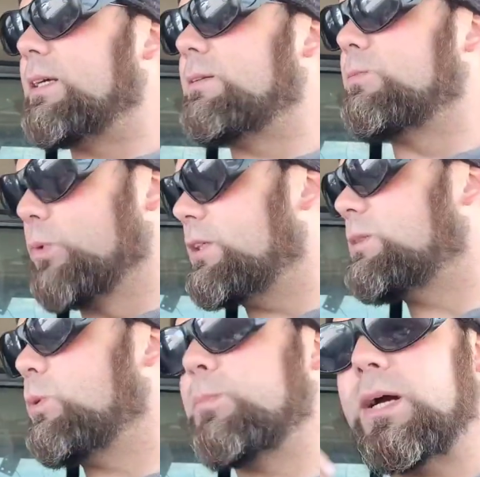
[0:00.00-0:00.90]
and
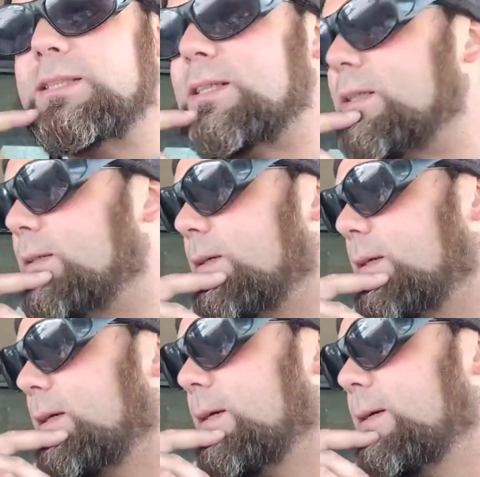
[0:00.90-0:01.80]
reasonable pricing.
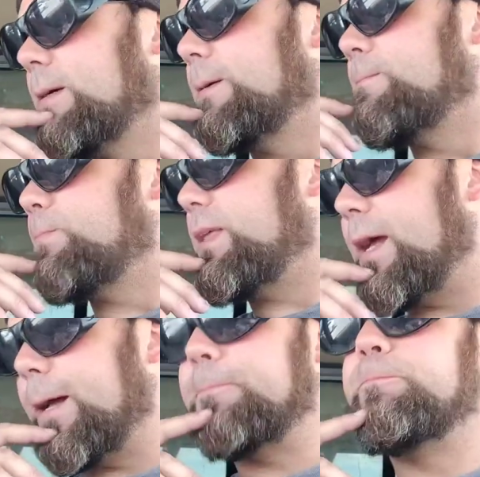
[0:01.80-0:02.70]

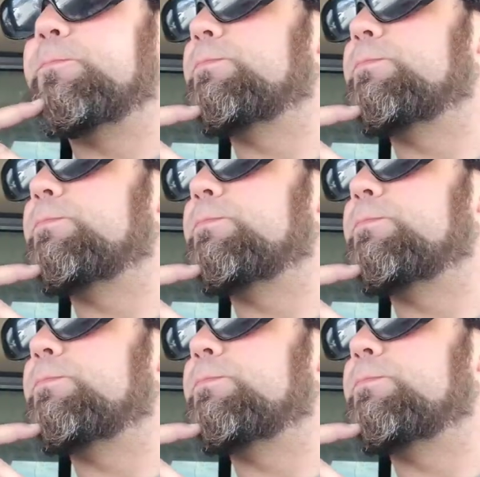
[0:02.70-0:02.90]
Yeah,